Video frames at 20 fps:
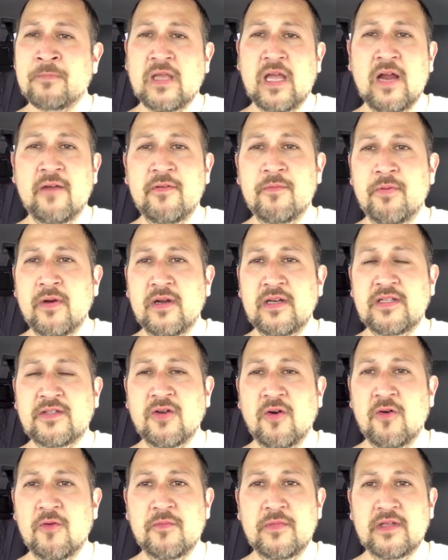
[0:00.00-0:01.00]
everybody
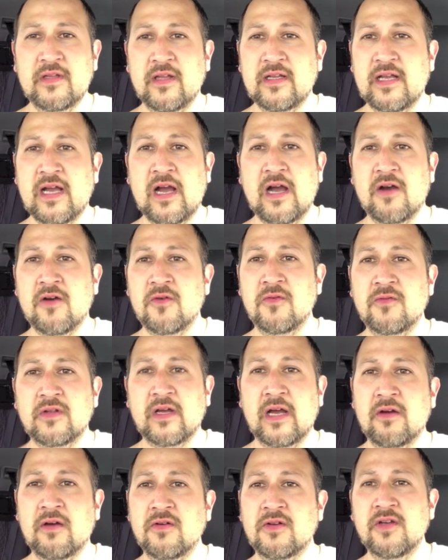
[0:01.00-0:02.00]
told me like how,
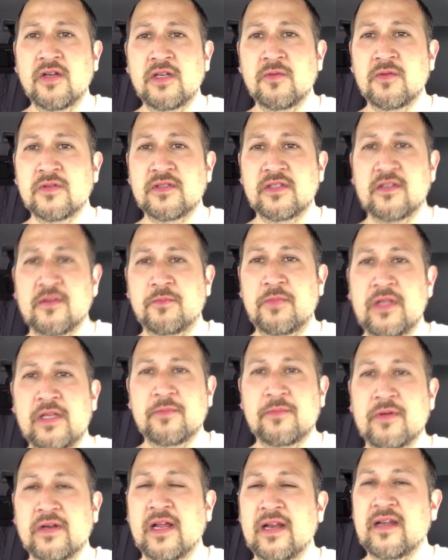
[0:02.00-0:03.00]
how good it was going to be,
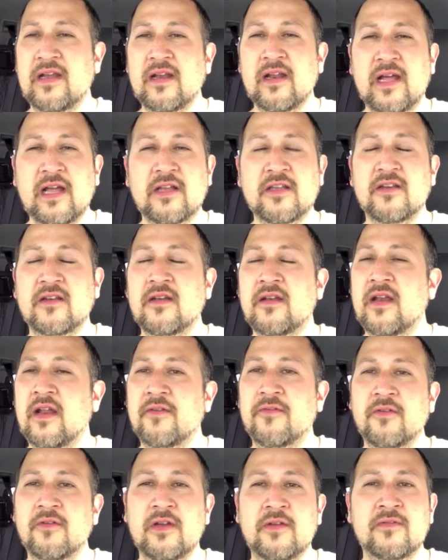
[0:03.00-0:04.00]
but I, I can
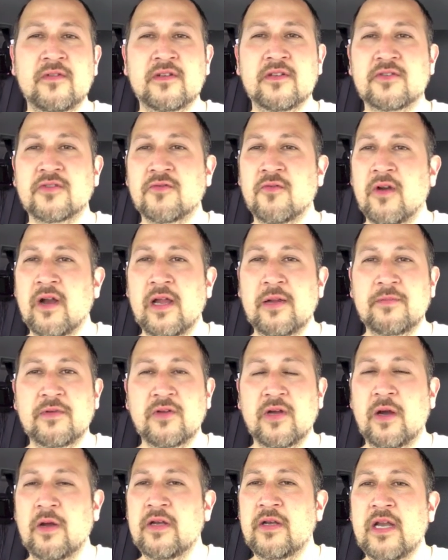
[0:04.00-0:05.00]
never even describe to
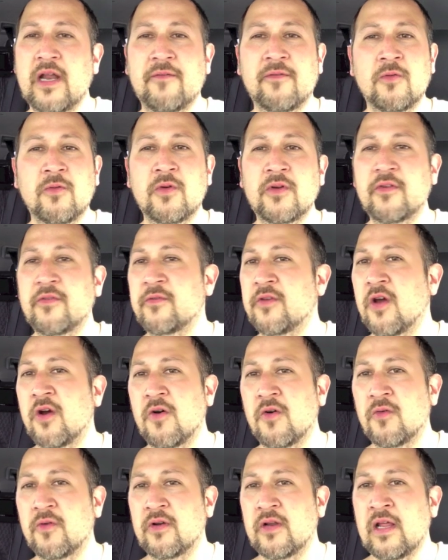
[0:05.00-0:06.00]
you. I never would have
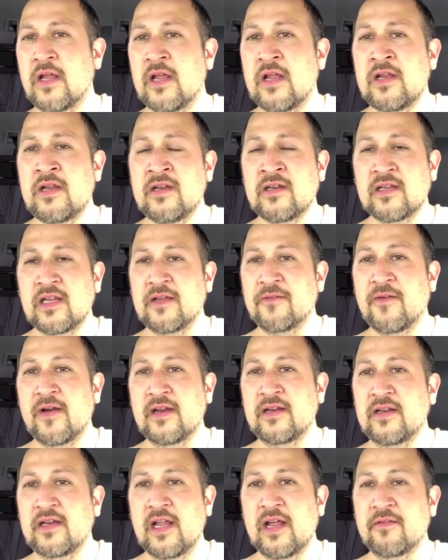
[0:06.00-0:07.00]
known if
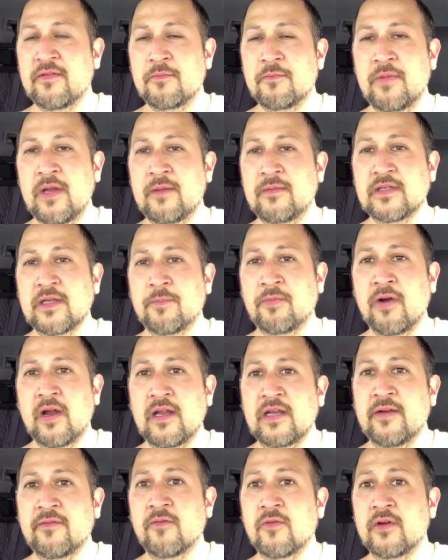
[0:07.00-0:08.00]
I didn't have the baby. I
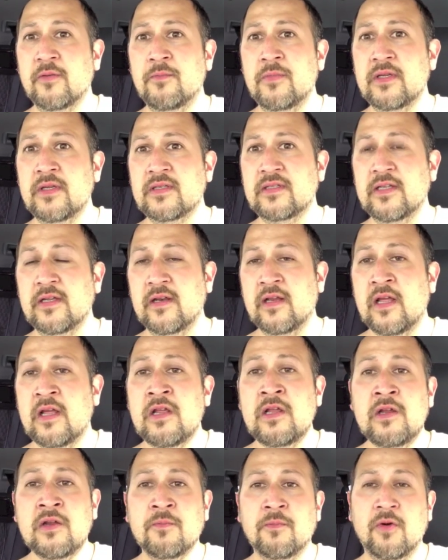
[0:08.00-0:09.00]
probably never would have missed it.
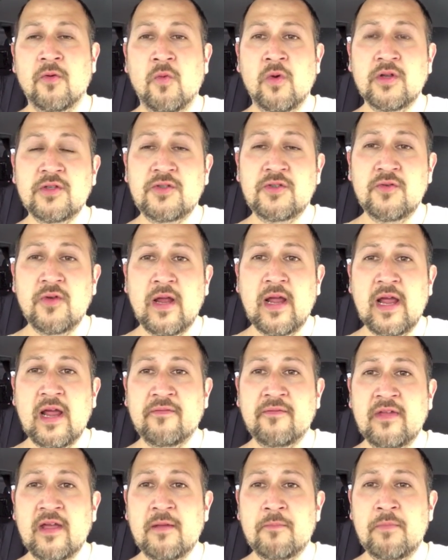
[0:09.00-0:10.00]
But once you
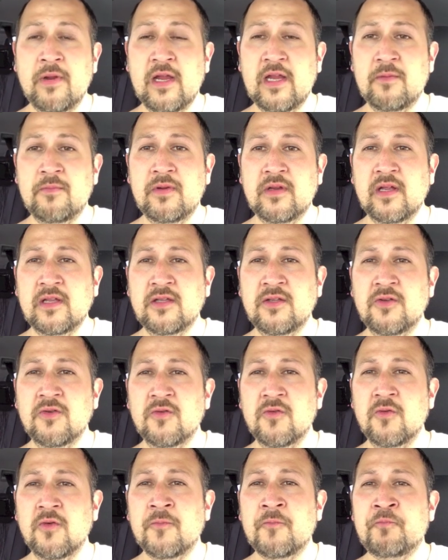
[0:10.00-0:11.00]
have that baby and
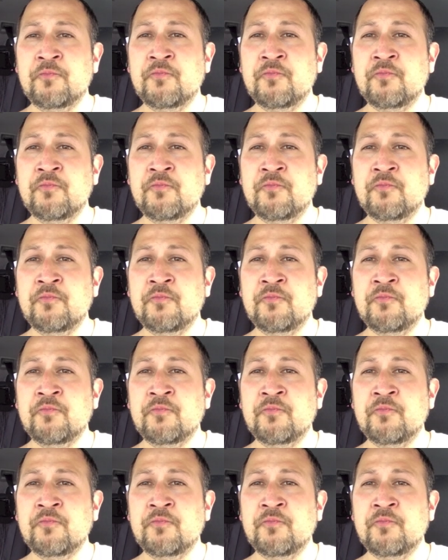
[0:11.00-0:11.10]
you